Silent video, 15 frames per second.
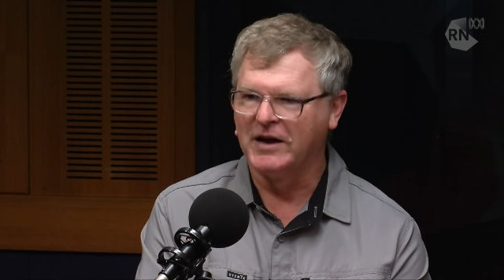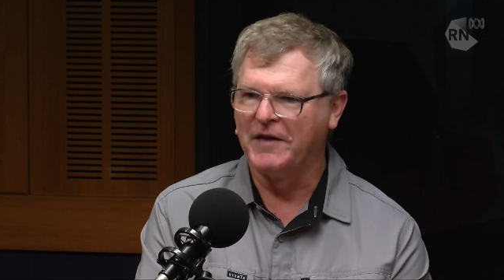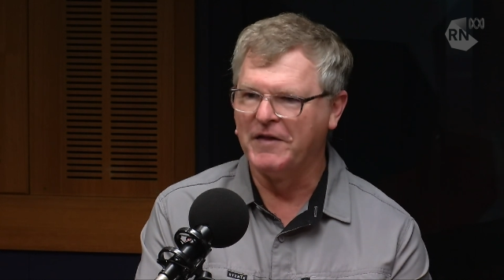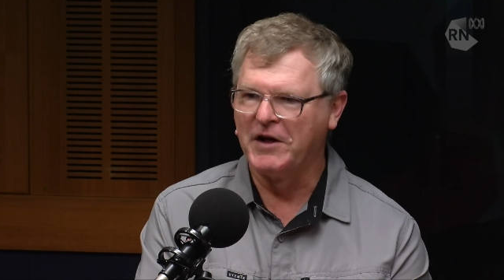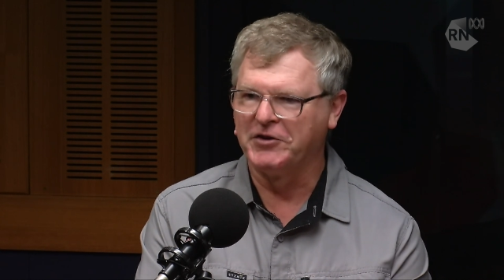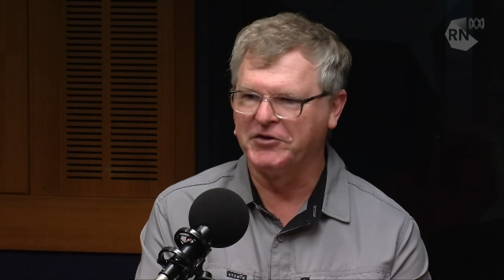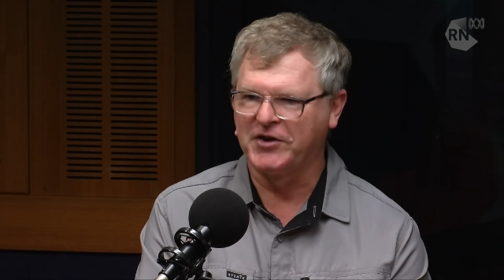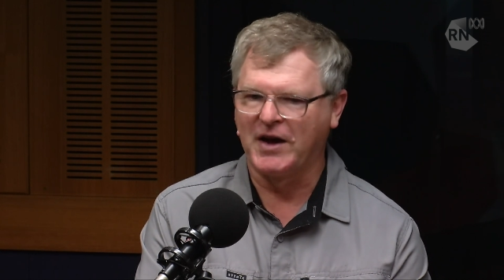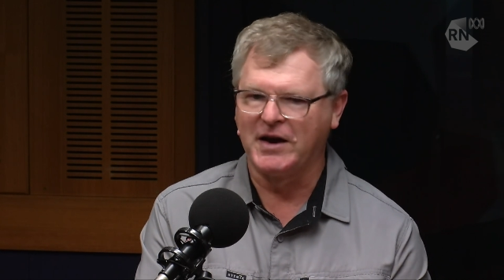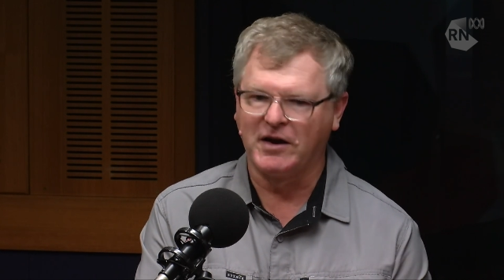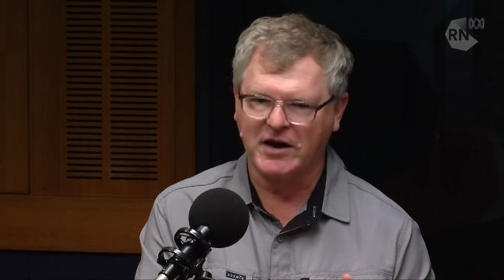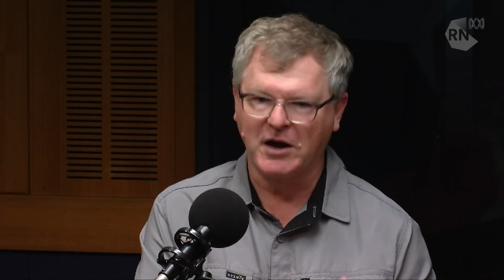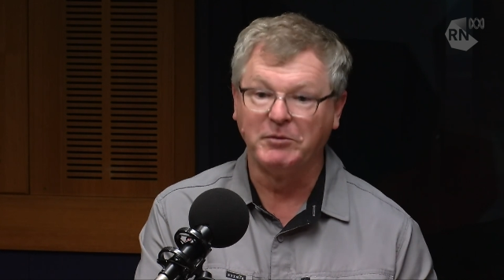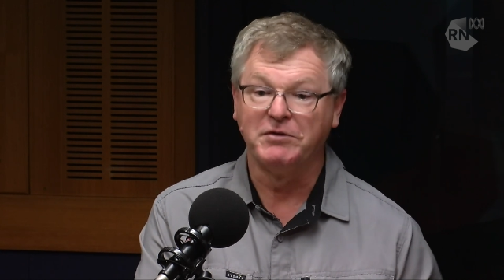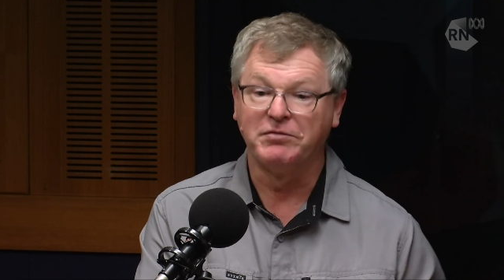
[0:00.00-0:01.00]
and they'll say,
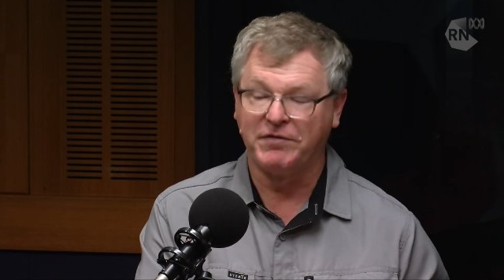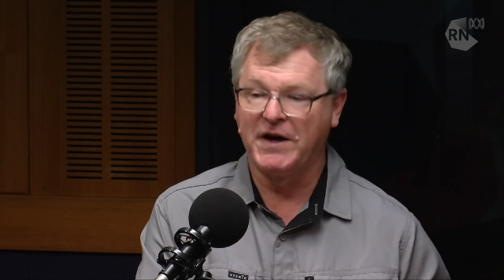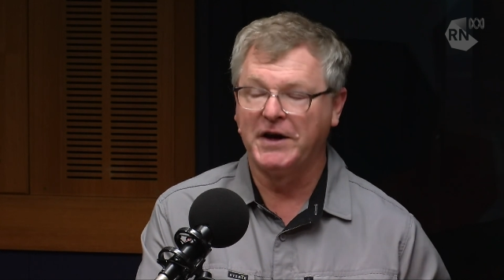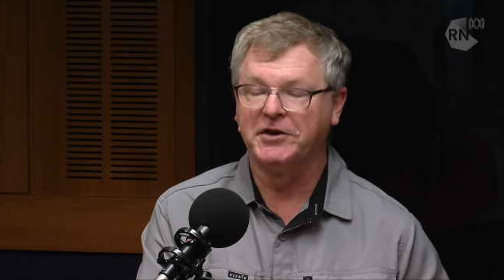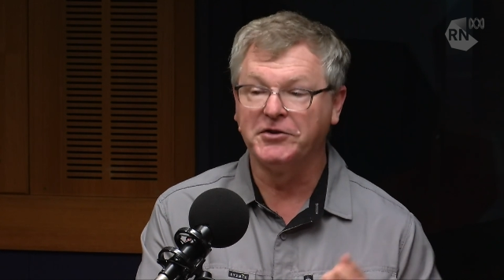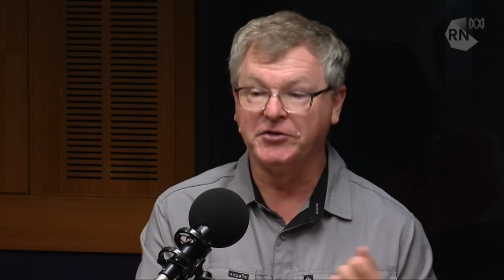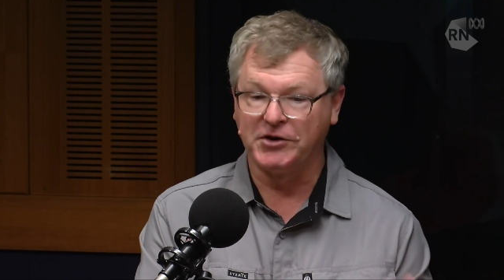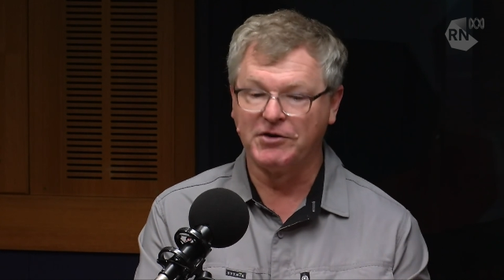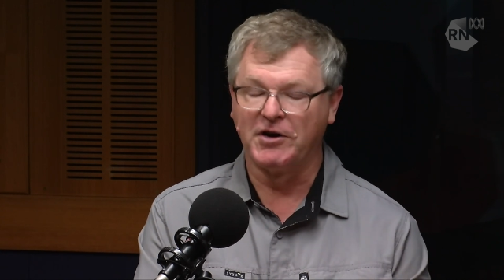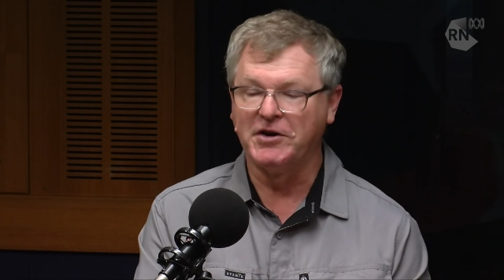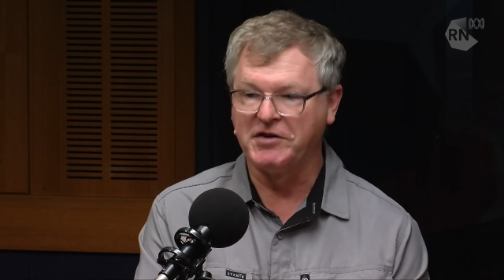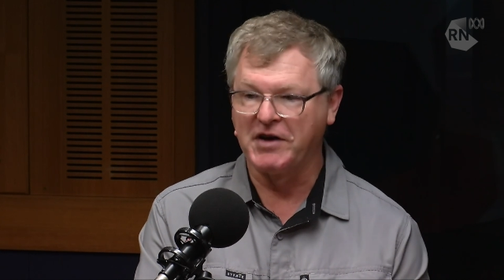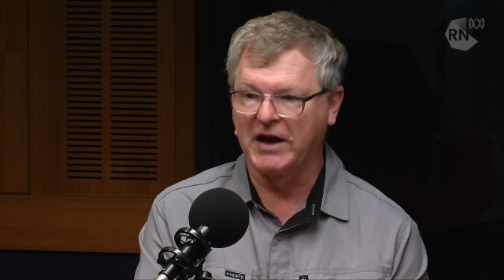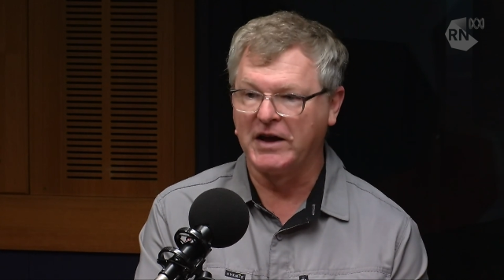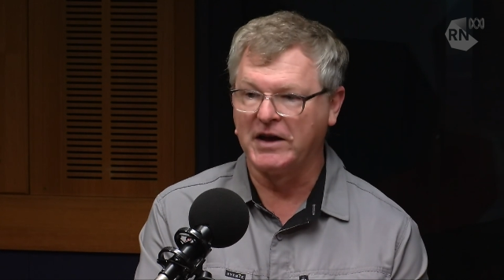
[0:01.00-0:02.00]
okay, we've found a
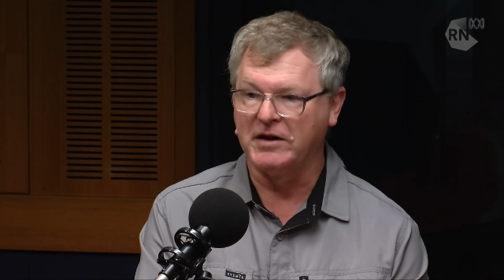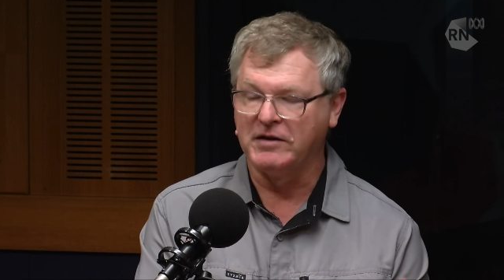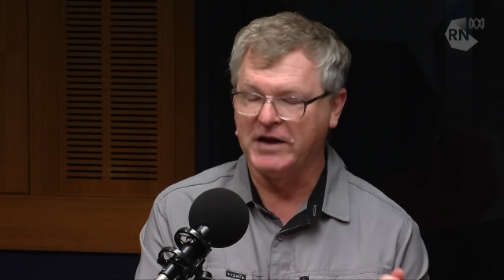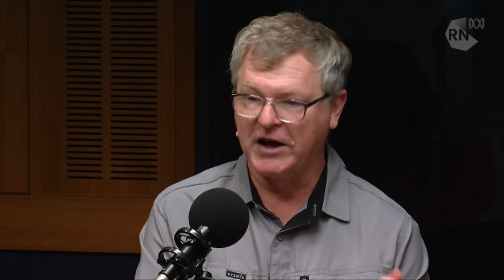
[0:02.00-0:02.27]
zero-day